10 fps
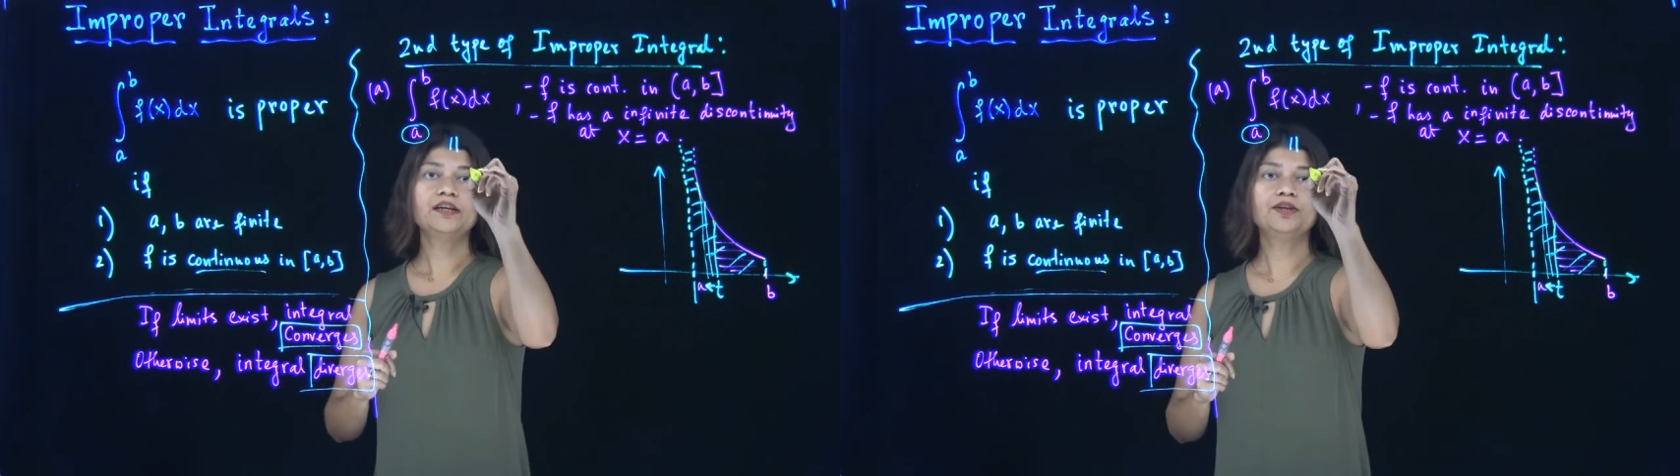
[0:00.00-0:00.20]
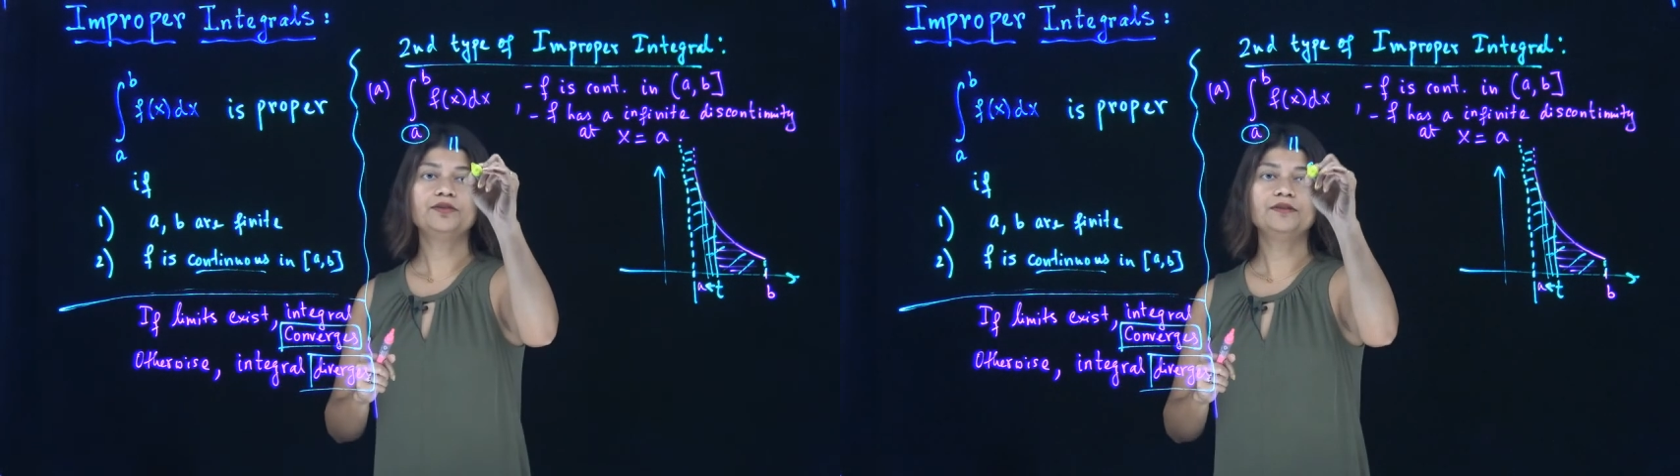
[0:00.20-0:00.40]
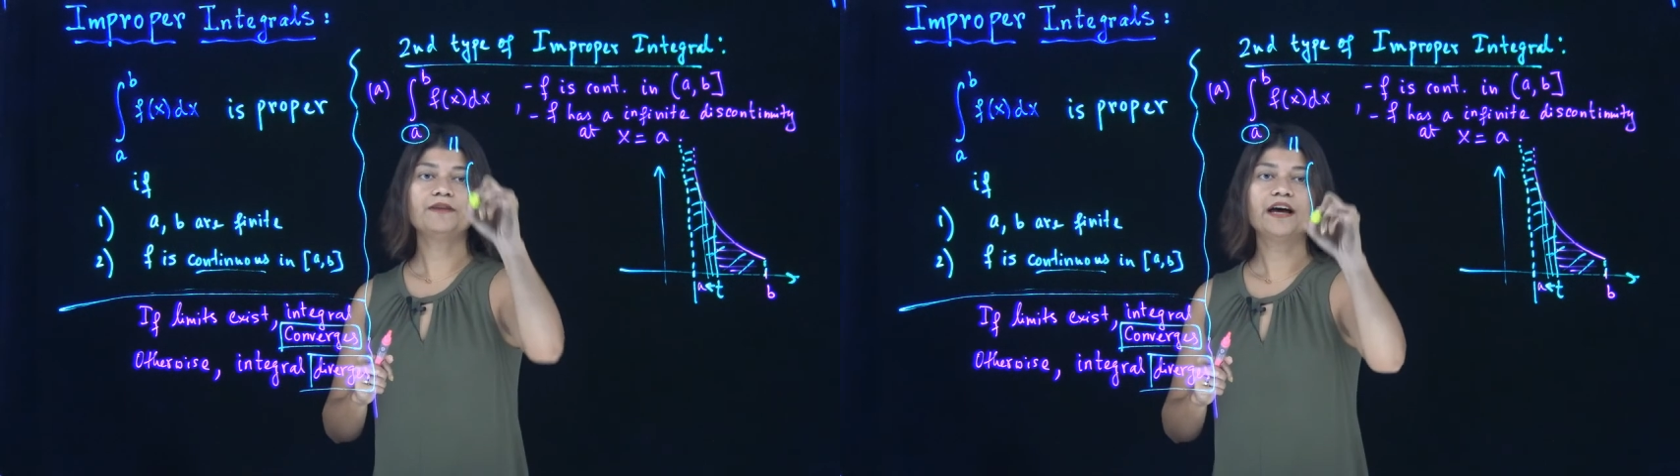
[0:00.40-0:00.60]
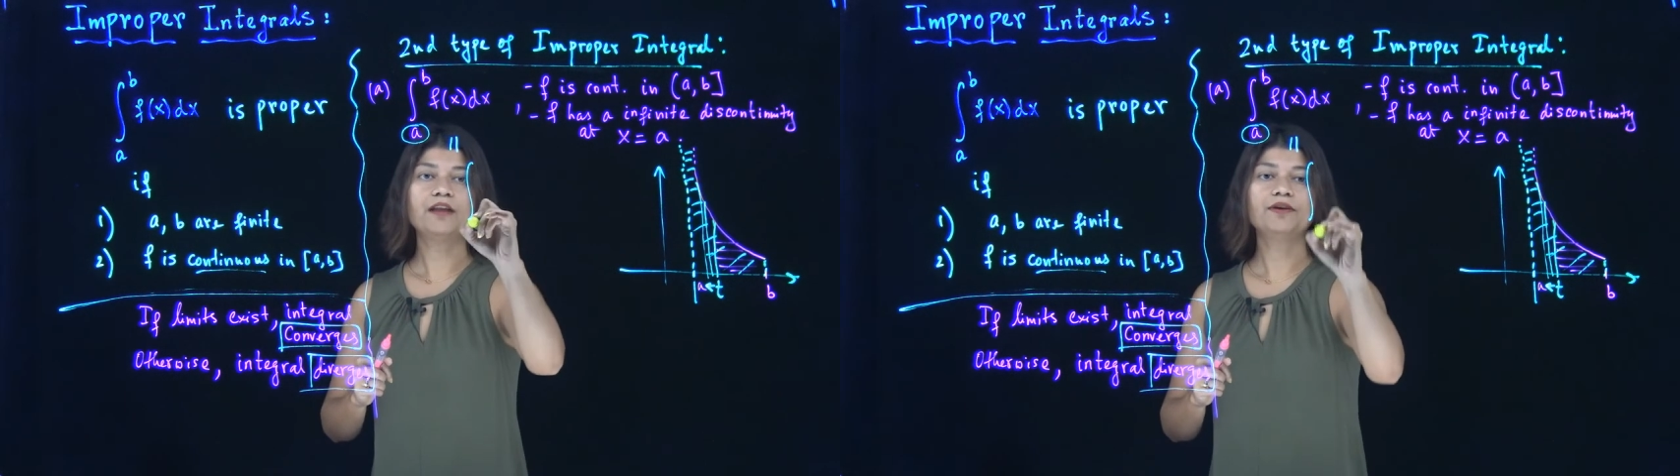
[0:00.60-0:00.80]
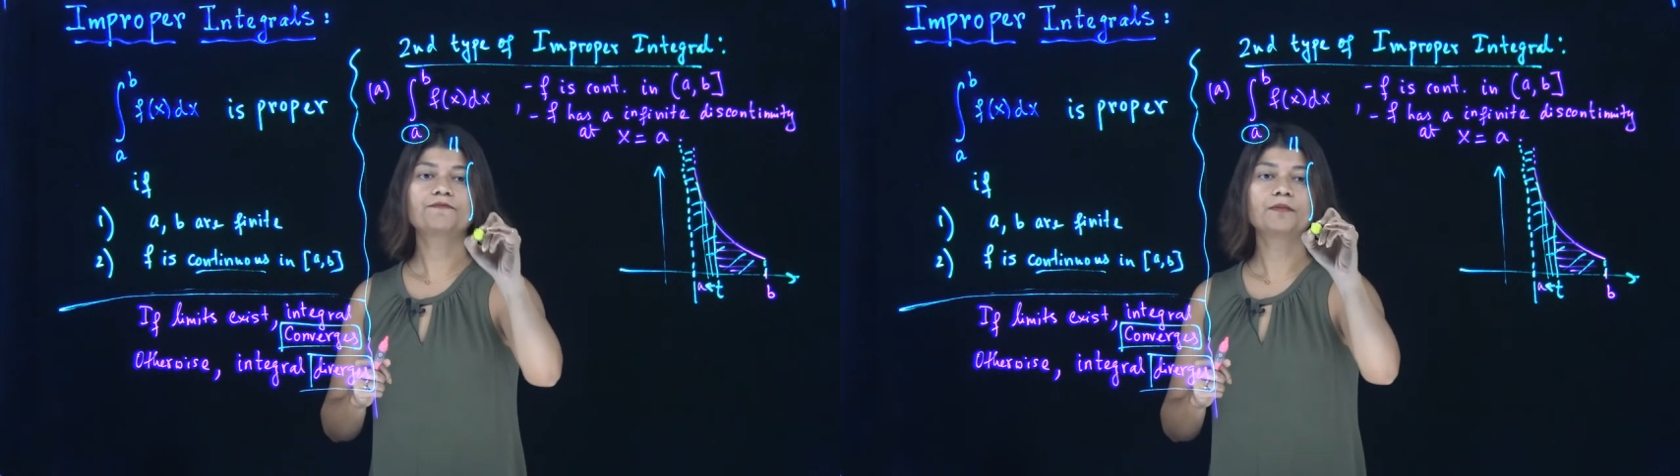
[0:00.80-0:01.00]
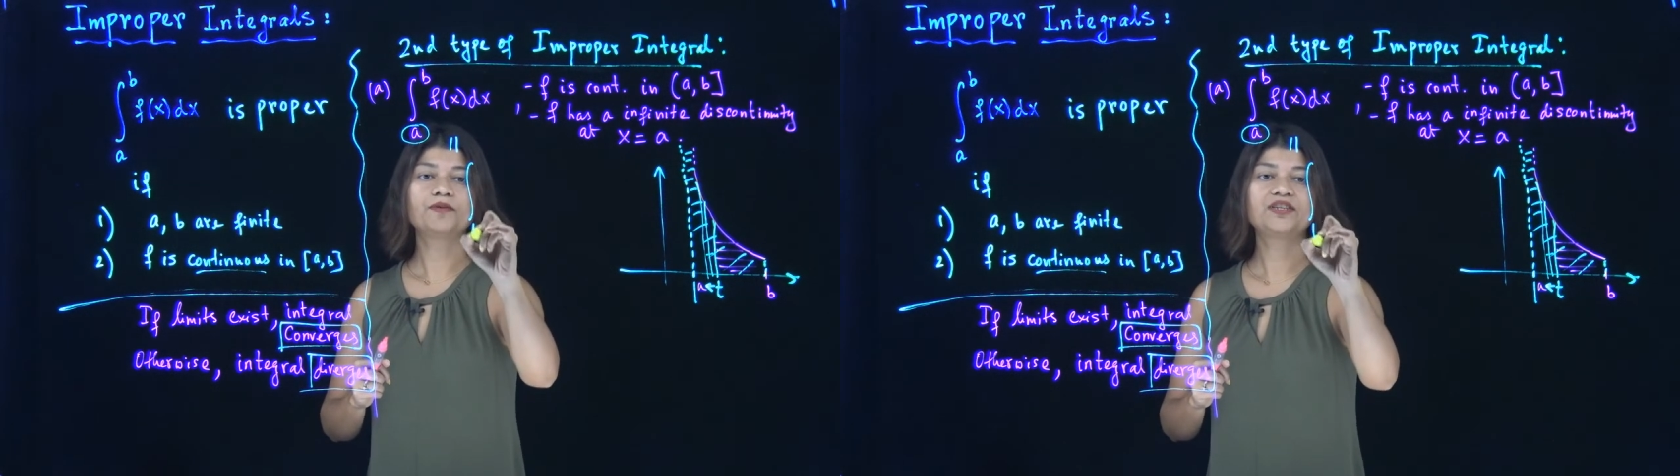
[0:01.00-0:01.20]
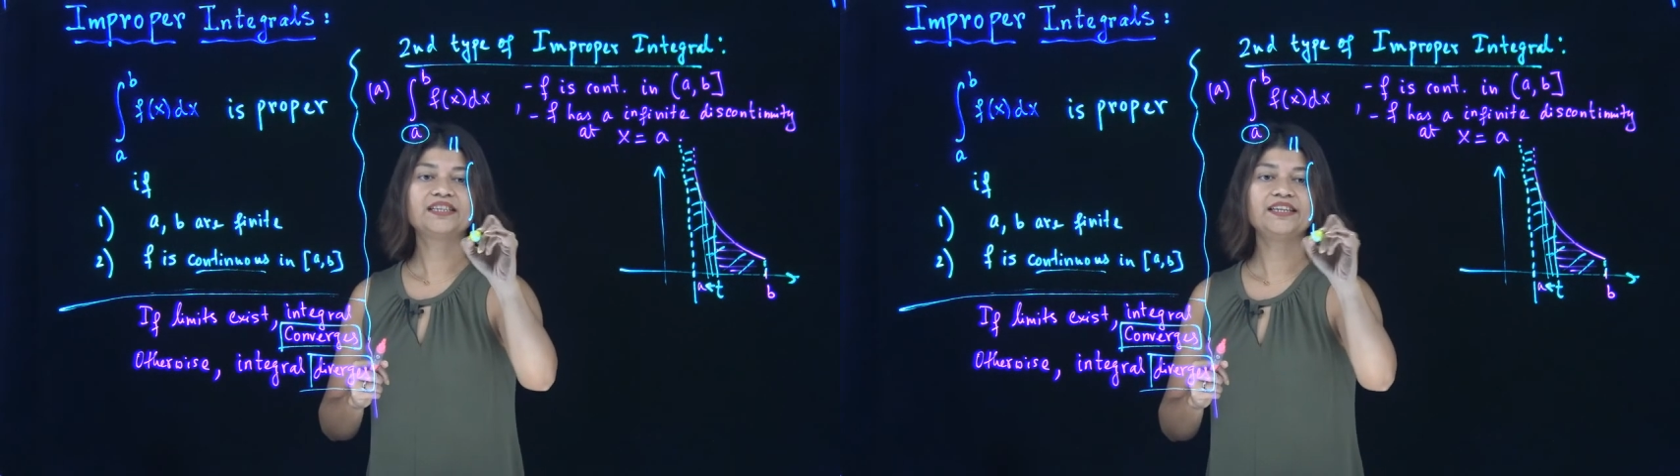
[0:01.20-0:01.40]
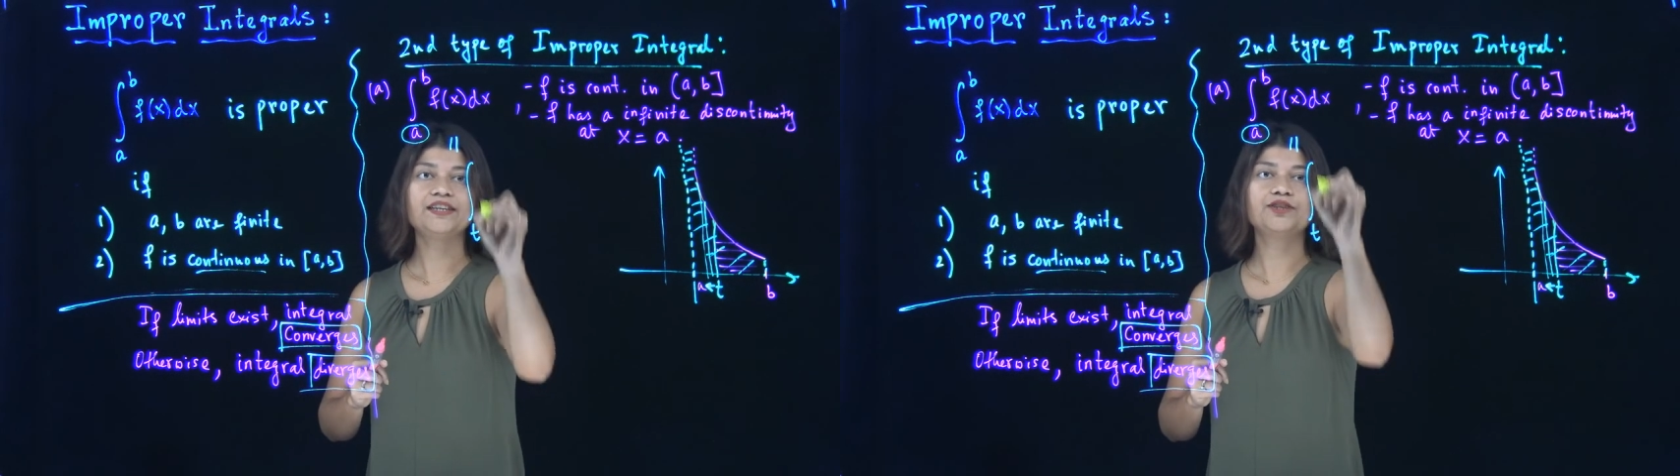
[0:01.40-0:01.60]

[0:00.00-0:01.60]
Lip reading: you evaluate from t